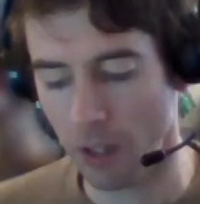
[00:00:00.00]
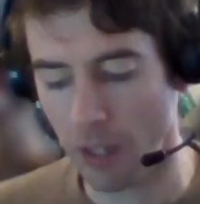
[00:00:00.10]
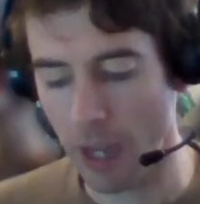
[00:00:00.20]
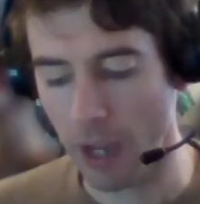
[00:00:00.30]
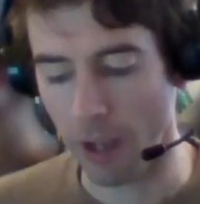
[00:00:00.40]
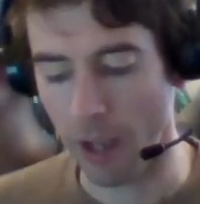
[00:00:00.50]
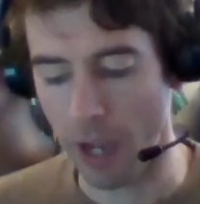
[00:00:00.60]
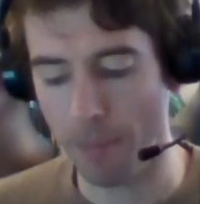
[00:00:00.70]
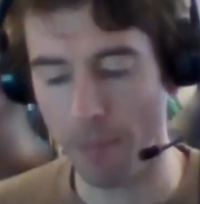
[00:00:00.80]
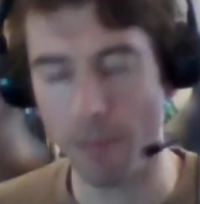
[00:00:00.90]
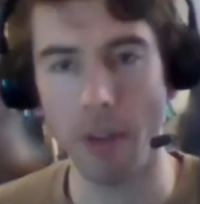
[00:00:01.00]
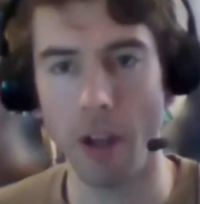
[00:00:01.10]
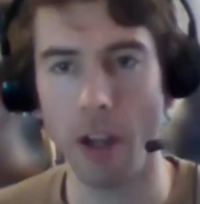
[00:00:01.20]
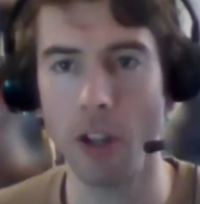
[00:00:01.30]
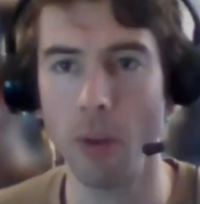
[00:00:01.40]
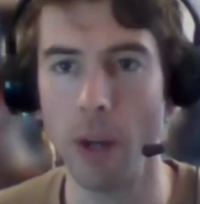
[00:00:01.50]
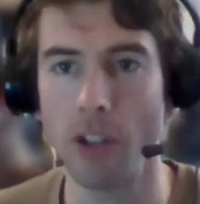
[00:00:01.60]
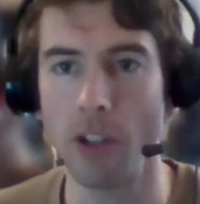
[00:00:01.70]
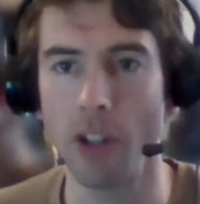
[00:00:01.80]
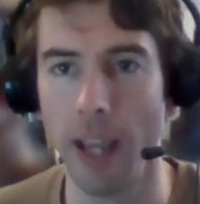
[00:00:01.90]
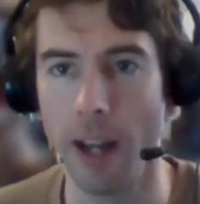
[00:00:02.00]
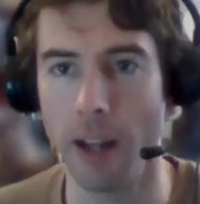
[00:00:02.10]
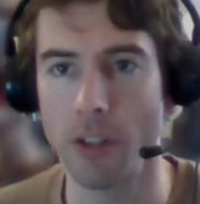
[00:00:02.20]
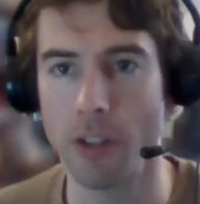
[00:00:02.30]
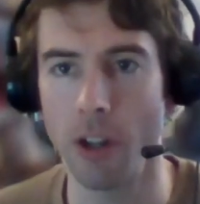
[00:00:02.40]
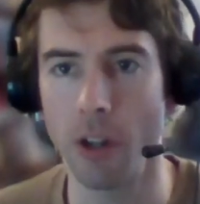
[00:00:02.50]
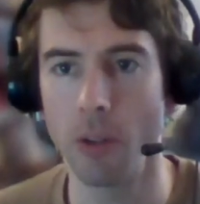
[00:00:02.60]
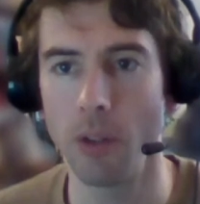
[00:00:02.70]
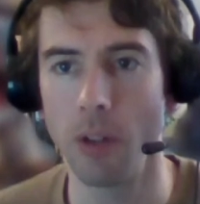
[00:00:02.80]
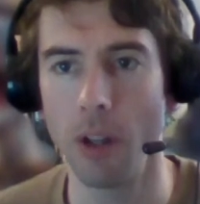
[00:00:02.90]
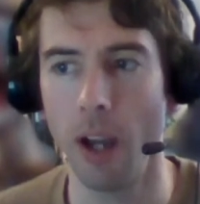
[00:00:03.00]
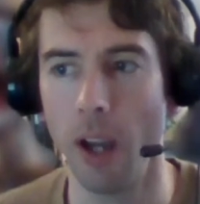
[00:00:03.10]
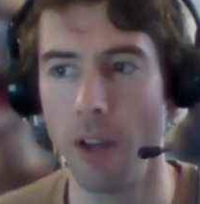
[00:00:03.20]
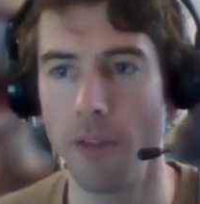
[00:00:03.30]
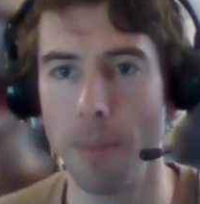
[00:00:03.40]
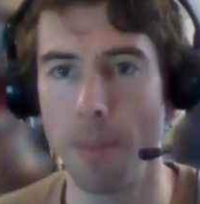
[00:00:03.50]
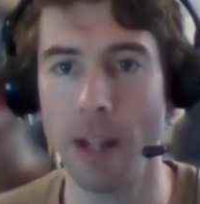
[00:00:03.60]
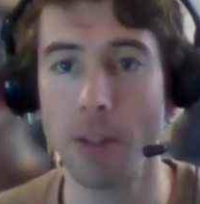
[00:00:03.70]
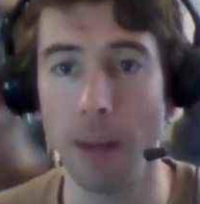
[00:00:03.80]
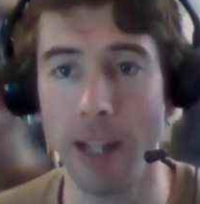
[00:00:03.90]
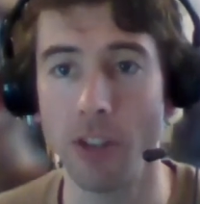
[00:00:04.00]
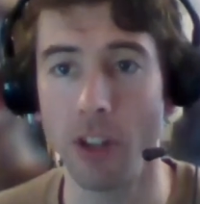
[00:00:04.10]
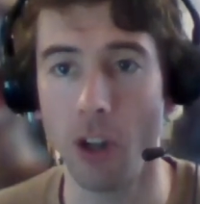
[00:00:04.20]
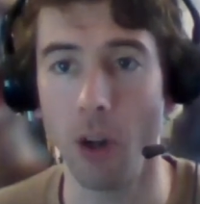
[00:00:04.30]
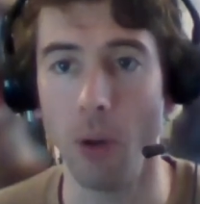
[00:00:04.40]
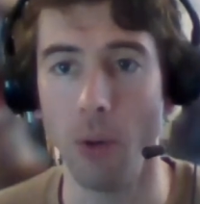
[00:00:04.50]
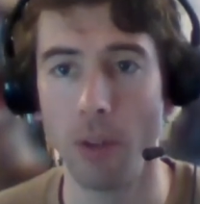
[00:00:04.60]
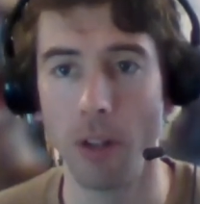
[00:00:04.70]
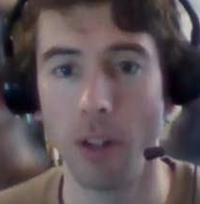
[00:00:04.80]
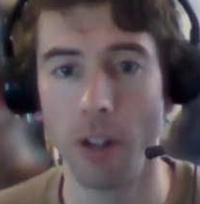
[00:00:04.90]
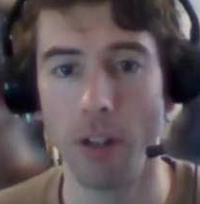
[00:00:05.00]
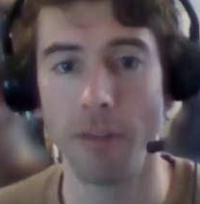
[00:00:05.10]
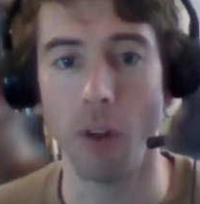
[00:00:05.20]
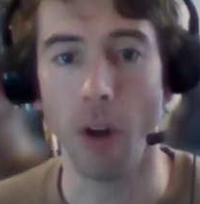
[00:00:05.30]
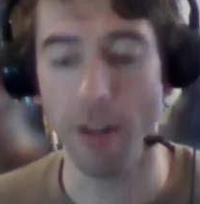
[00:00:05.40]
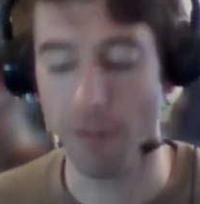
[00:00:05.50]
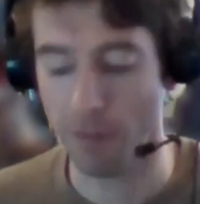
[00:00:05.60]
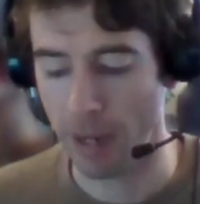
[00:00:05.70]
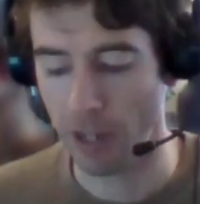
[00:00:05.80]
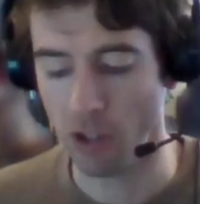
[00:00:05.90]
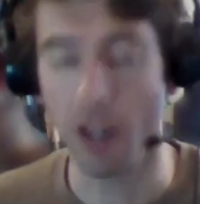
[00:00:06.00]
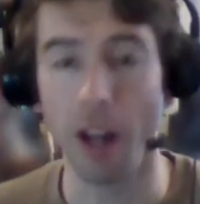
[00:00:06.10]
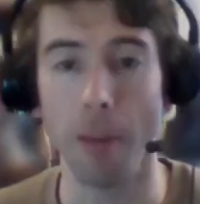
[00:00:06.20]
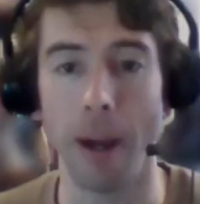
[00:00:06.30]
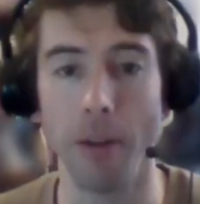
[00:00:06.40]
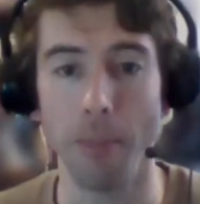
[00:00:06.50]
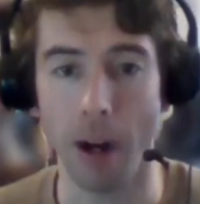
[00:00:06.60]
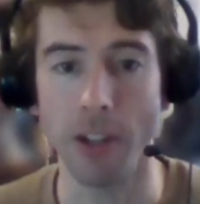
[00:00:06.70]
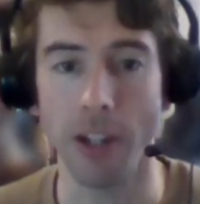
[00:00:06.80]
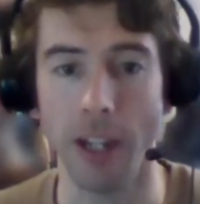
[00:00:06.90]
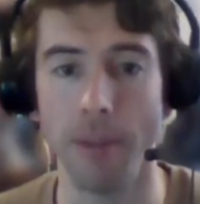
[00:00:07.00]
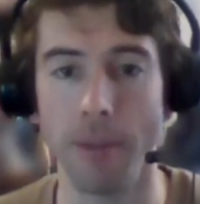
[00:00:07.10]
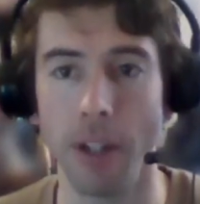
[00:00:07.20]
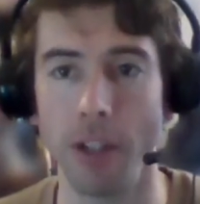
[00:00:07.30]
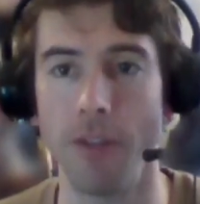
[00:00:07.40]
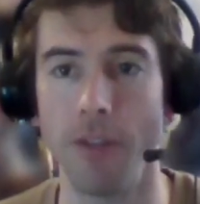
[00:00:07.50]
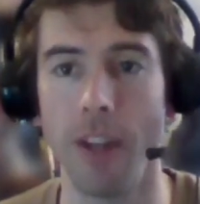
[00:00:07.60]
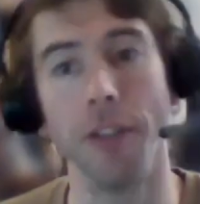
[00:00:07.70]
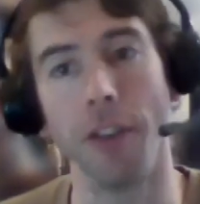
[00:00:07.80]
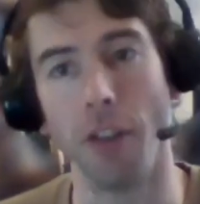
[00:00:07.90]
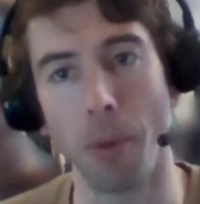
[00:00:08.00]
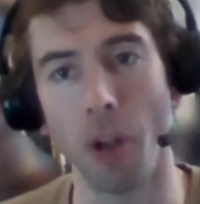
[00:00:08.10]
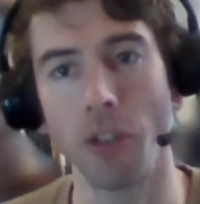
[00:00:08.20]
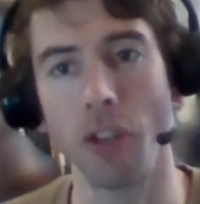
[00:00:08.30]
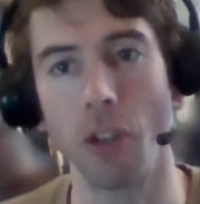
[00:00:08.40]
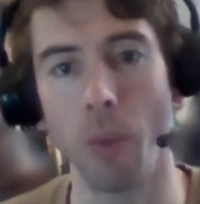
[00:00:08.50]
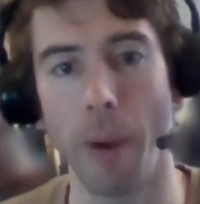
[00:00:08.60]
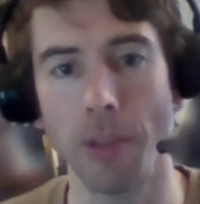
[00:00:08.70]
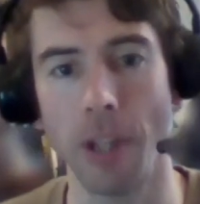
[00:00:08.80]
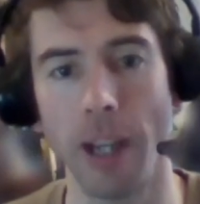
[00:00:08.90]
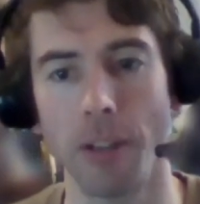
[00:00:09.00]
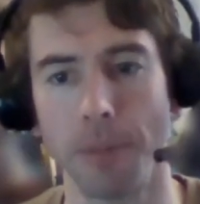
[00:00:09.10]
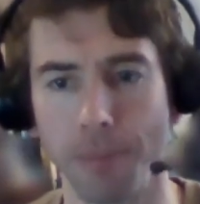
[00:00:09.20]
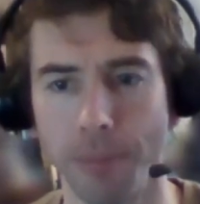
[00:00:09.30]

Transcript: Yeah, um, a good question again. So uh, the best place to go for information about Marty is via the Robotical website.